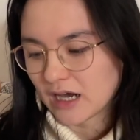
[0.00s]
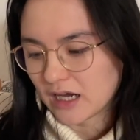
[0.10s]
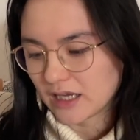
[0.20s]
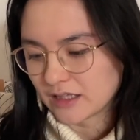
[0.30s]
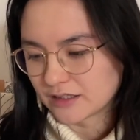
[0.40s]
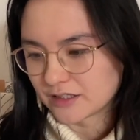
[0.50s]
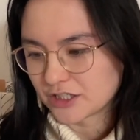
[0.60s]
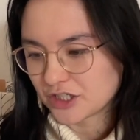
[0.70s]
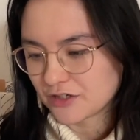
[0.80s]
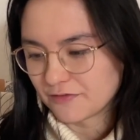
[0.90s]

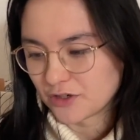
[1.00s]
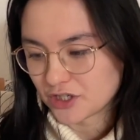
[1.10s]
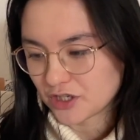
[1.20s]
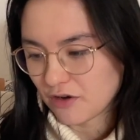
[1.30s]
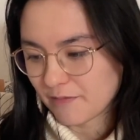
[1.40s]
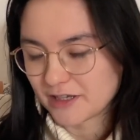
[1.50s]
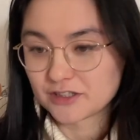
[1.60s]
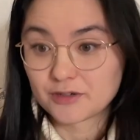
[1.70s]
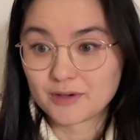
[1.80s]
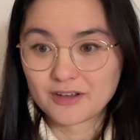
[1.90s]
English version of
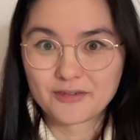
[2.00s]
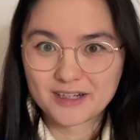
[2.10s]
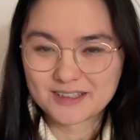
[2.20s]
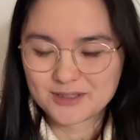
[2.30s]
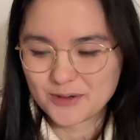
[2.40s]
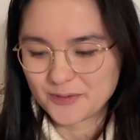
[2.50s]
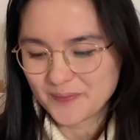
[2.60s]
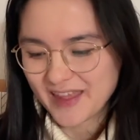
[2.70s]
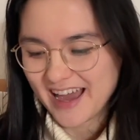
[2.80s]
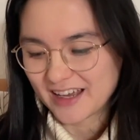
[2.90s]
Master and Margarita, so
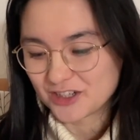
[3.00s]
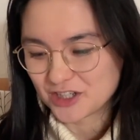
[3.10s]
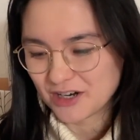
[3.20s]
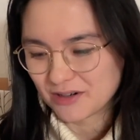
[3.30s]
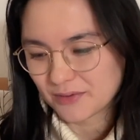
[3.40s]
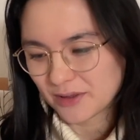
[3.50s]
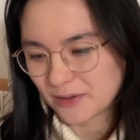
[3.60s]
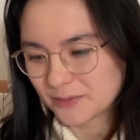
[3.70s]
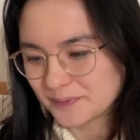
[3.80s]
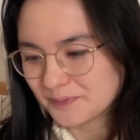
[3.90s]
I can share it with
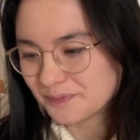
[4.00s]
you.